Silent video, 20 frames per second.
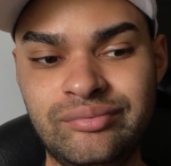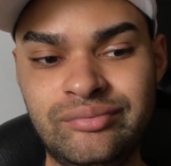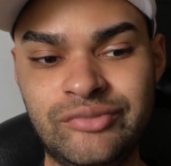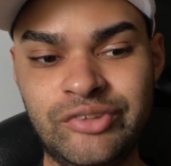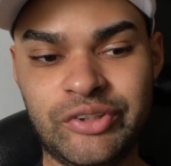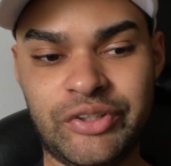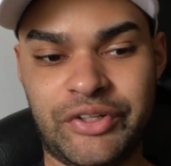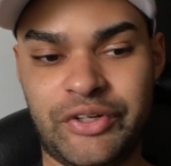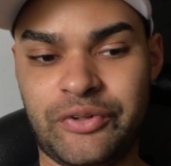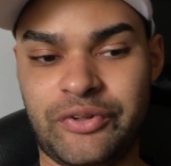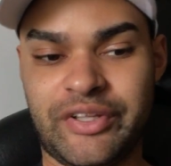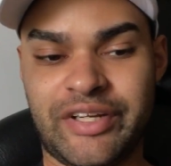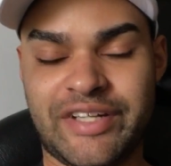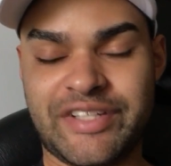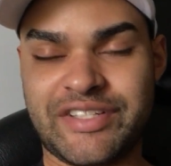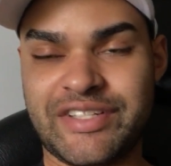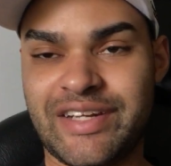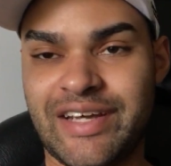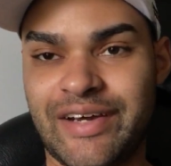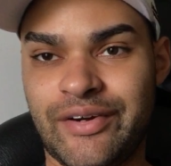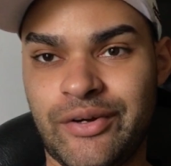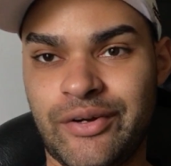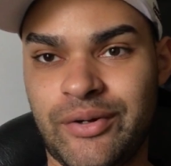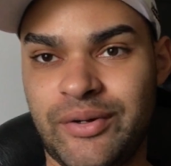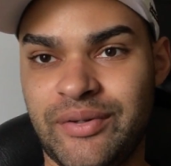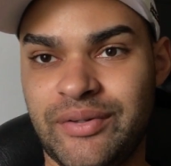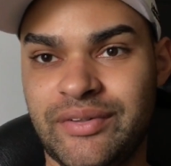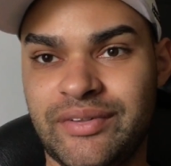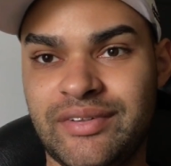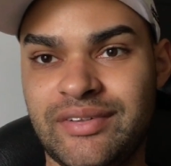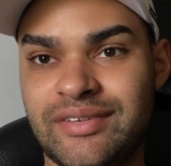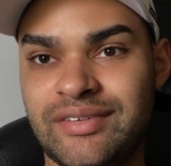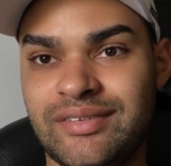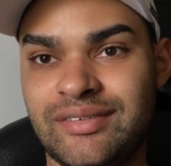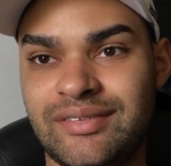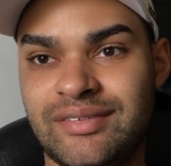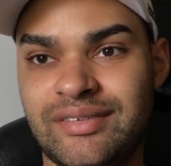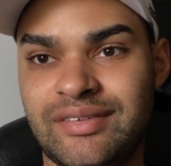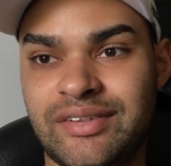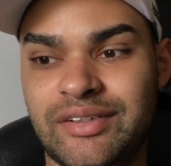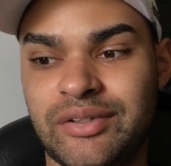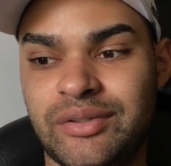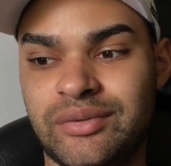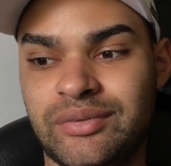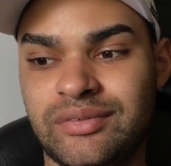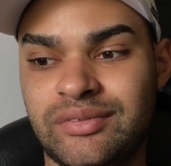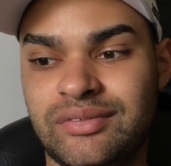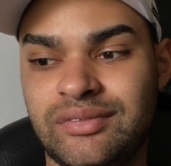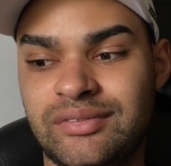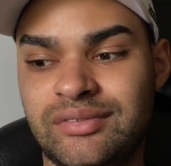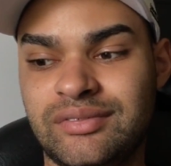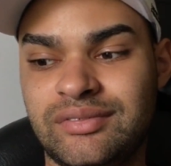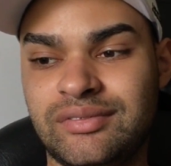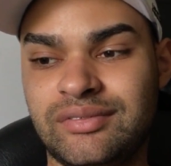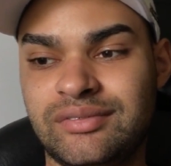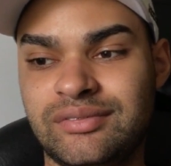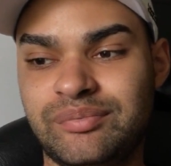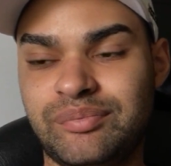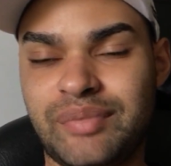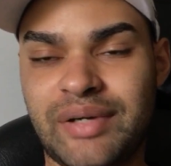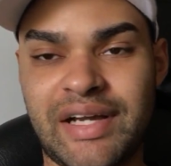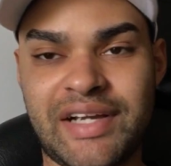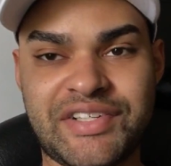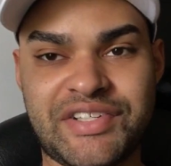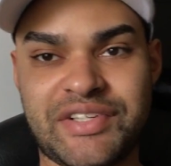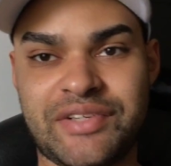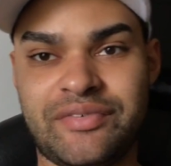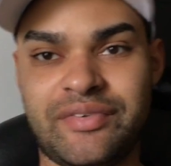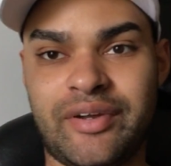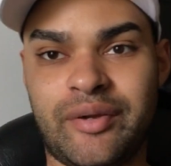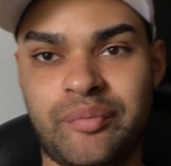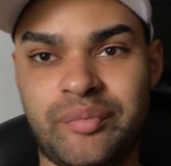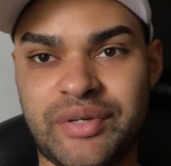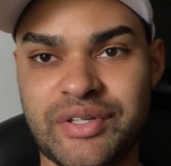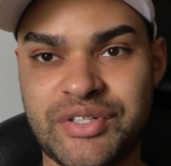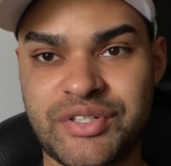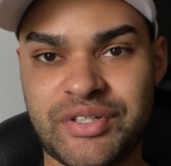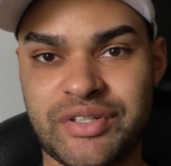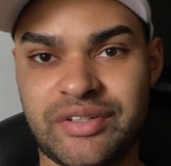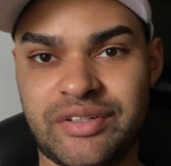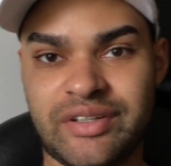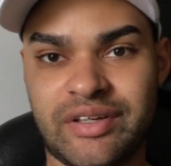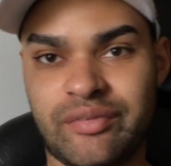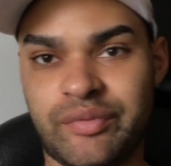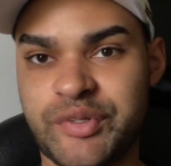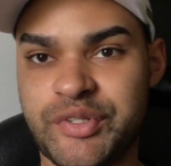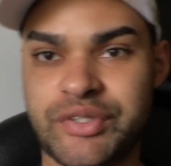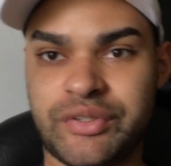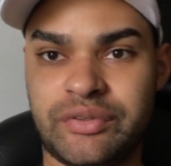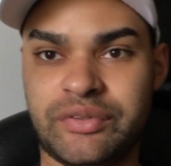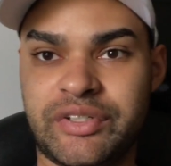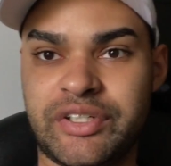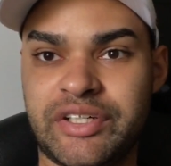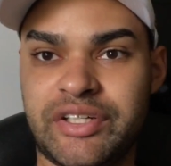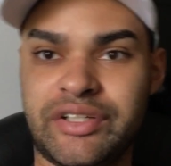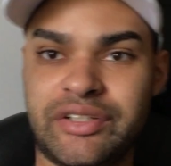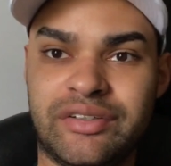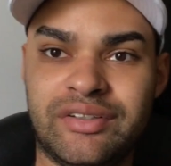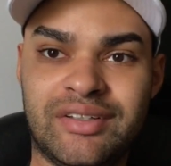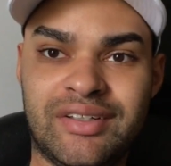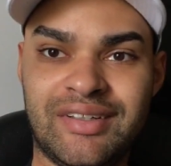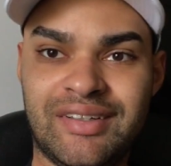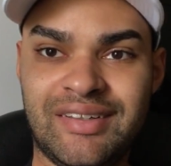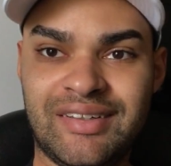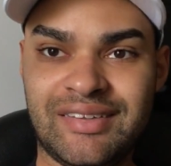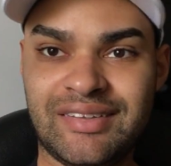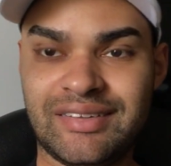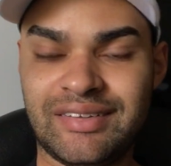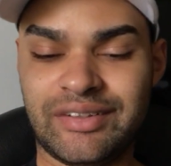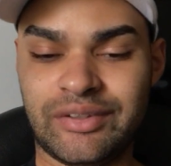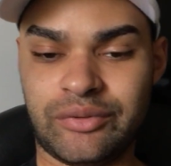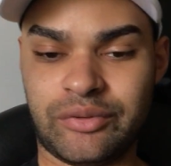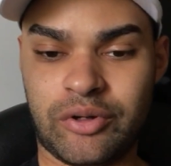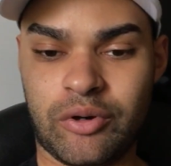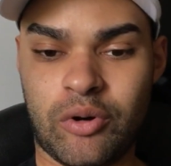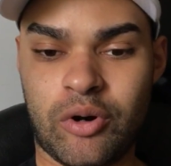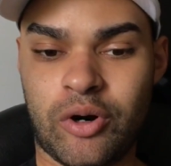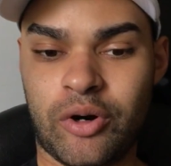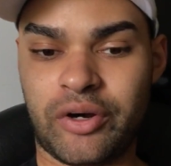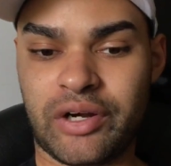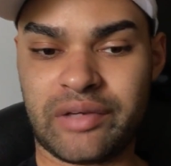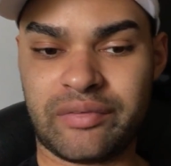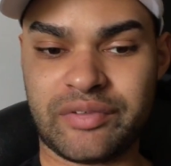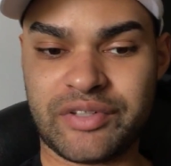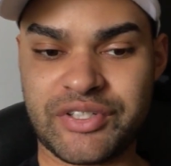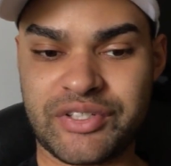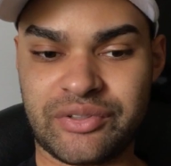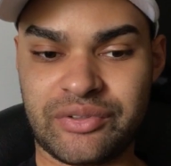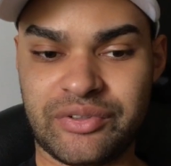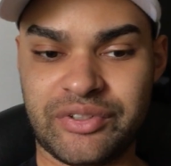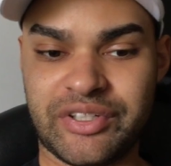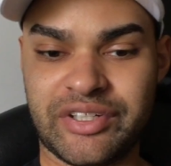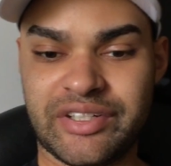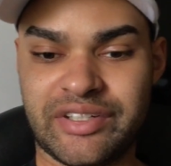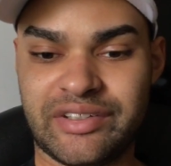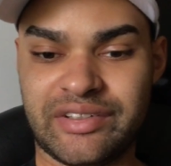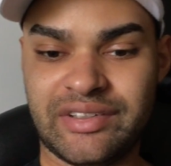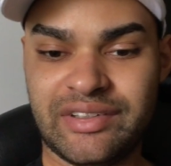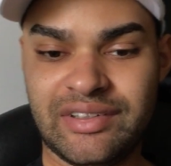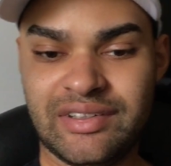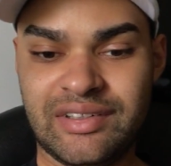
so they know that it's not all, you know, positive ambition every single day, go hard every single day.